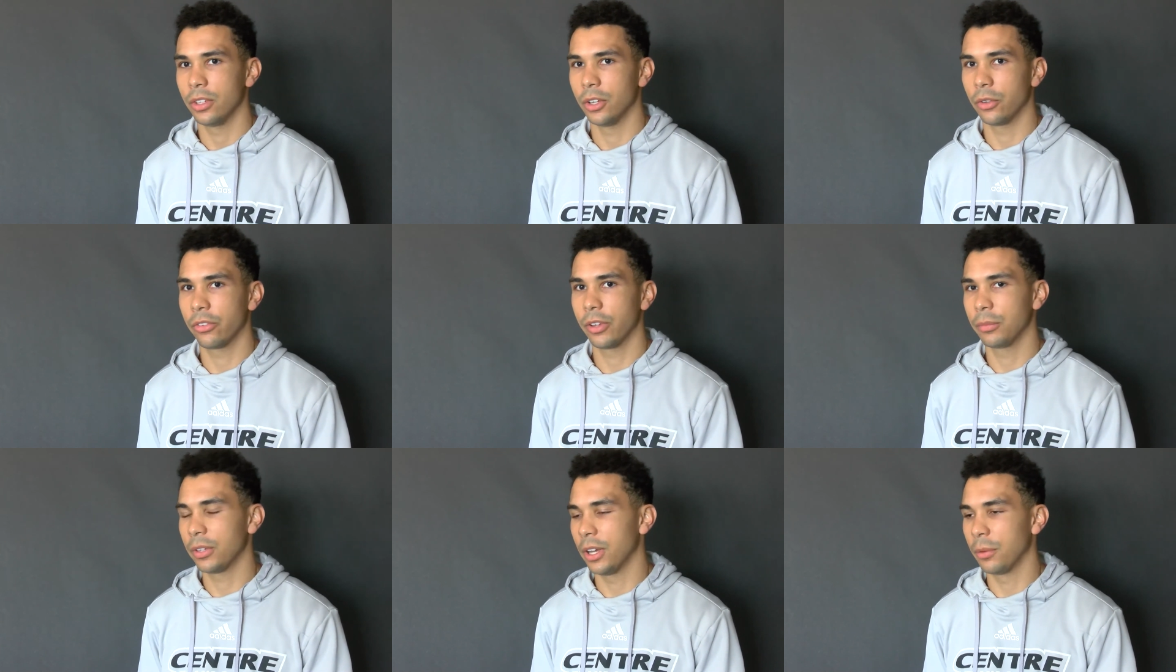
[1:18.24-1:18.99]

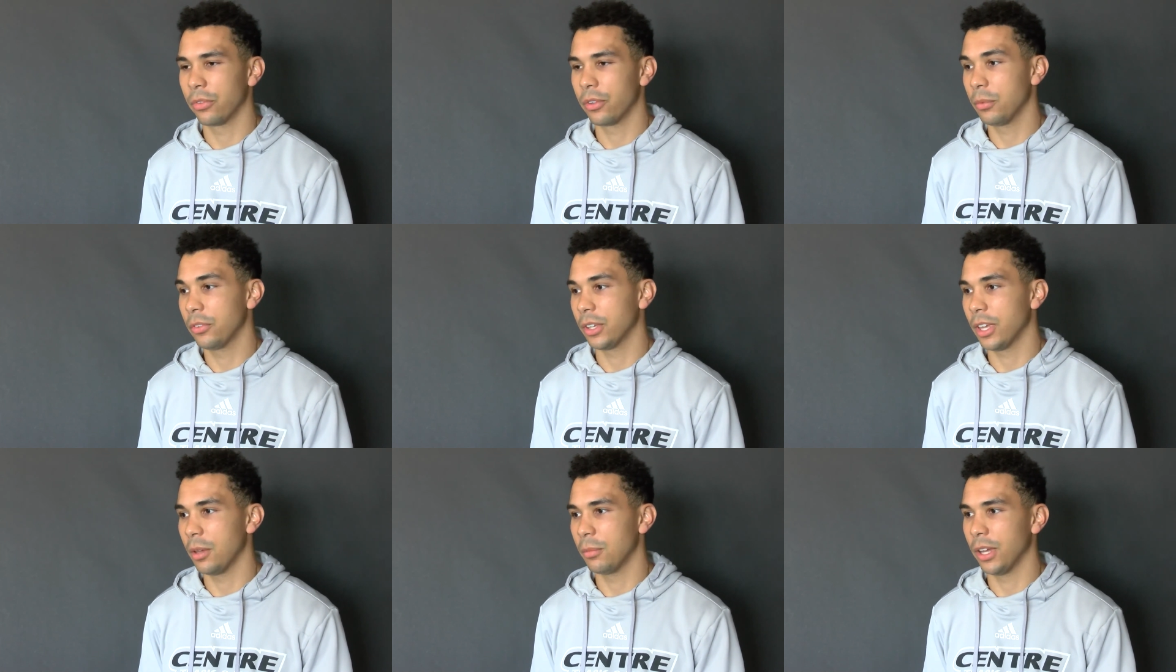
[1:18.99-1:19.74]
sometimes some of it
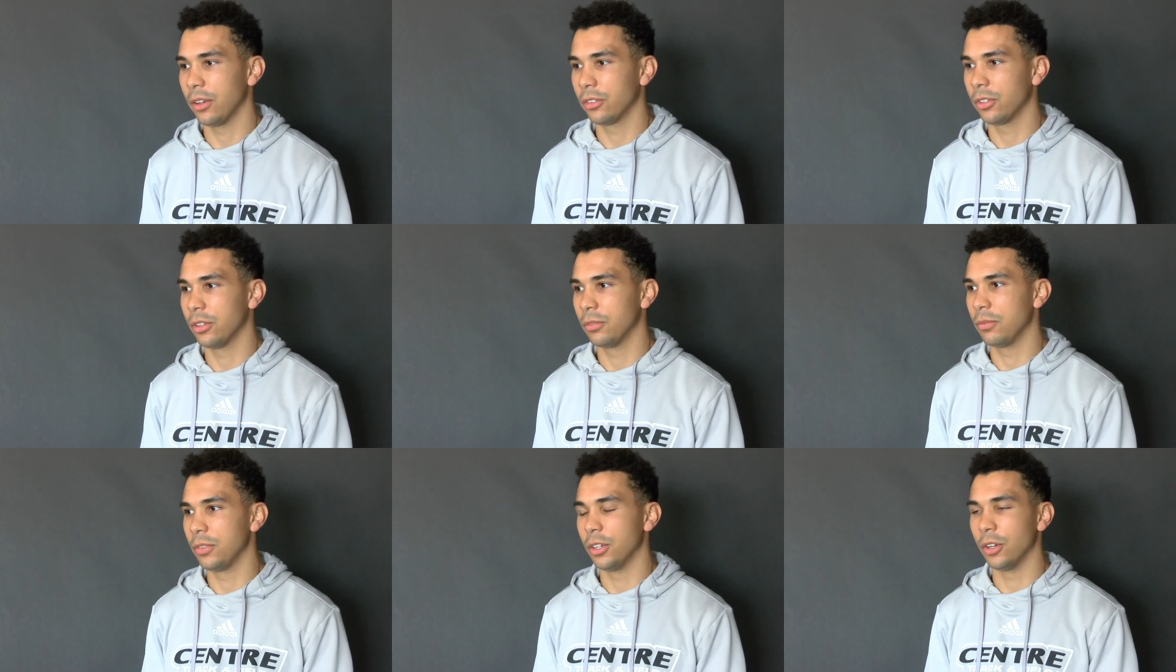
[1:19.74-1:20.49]
came down to,
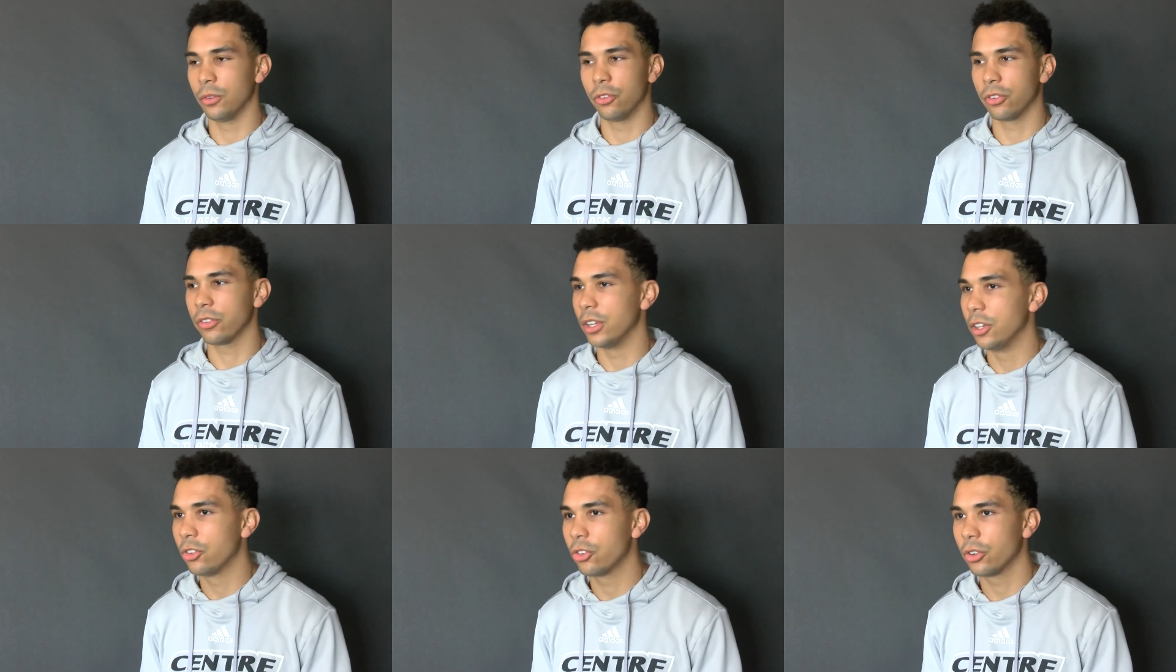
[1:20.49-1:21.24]
just
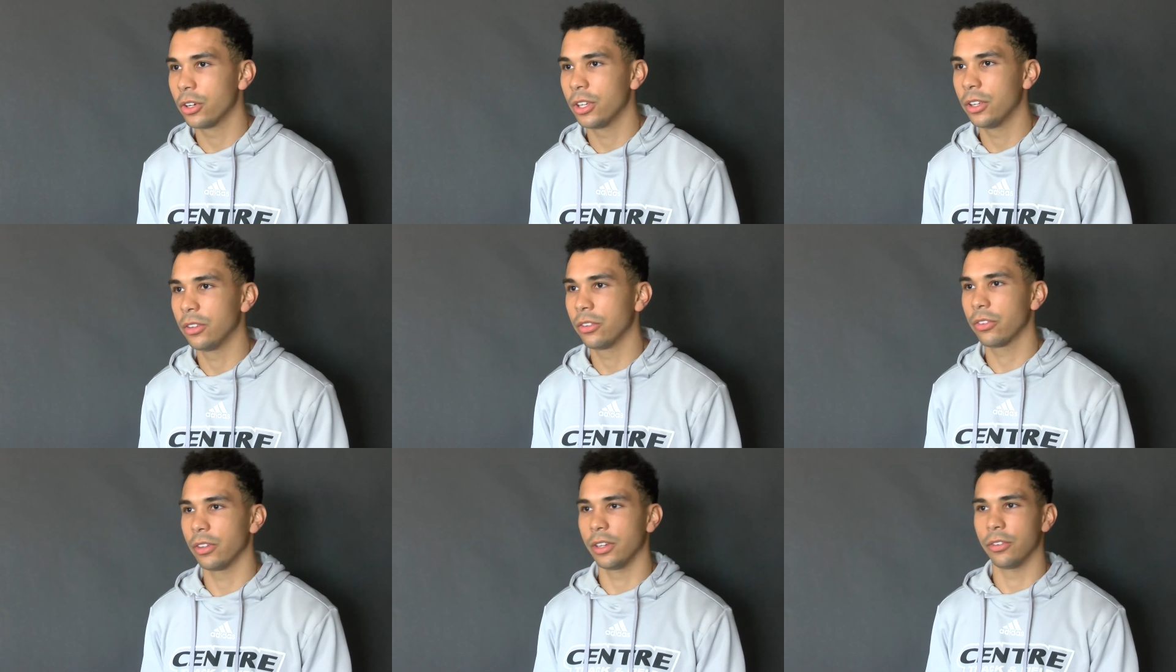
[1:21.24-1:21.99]

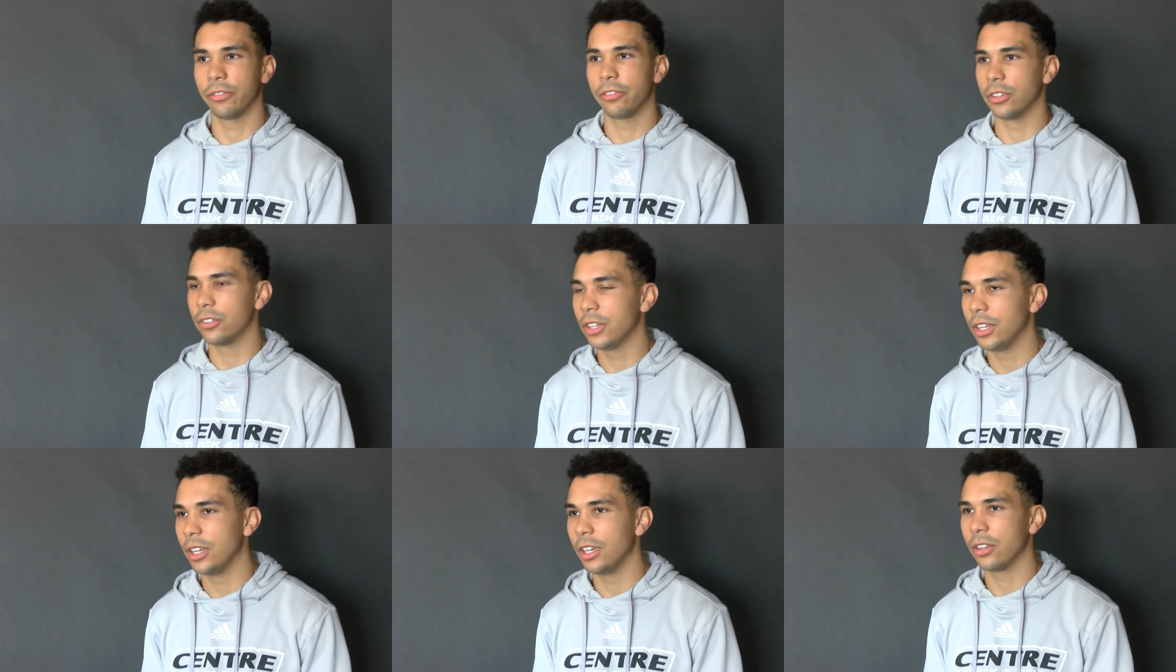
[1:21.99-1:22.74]
injuries and
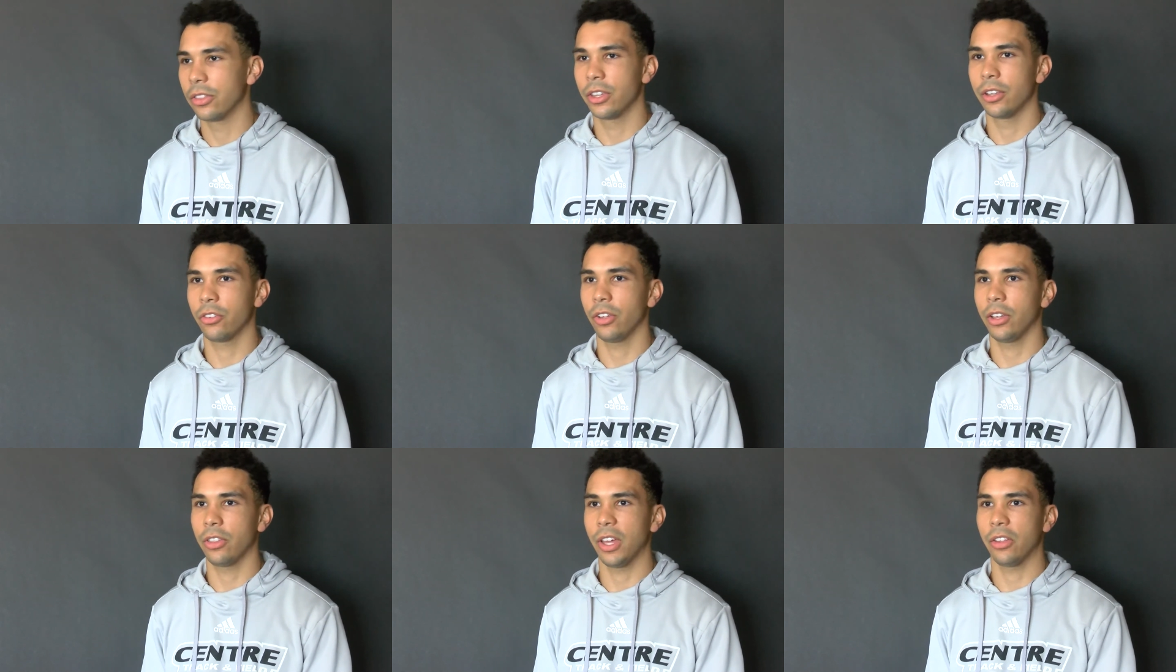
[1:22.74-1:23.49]
fatigue and things
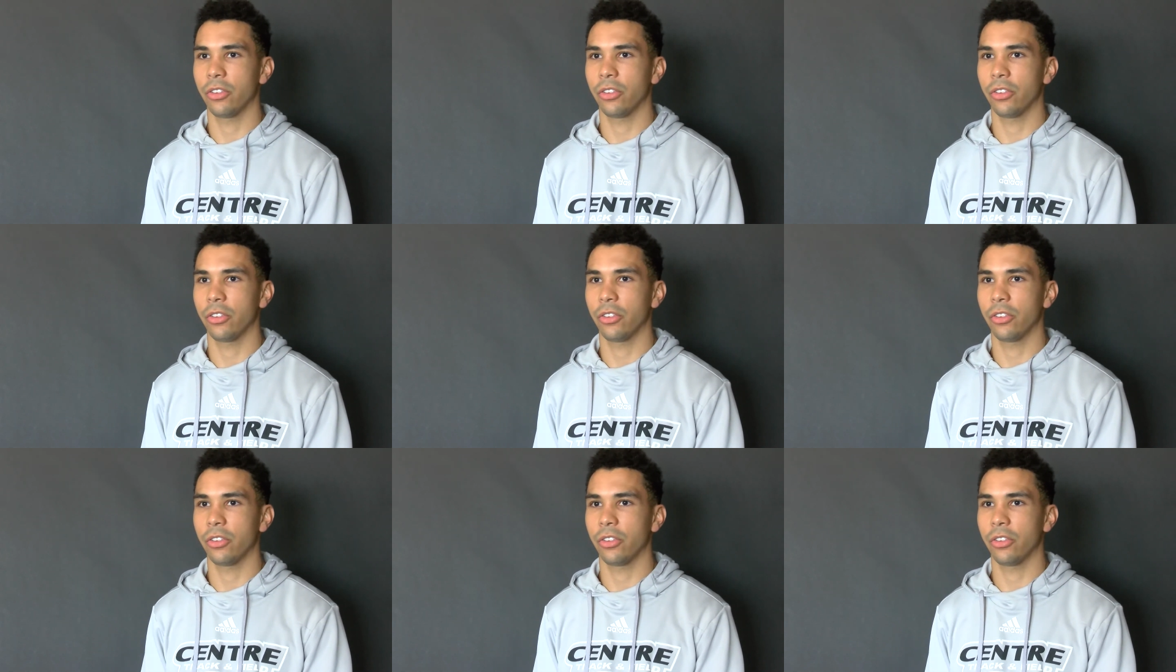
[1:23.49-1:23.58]
like that.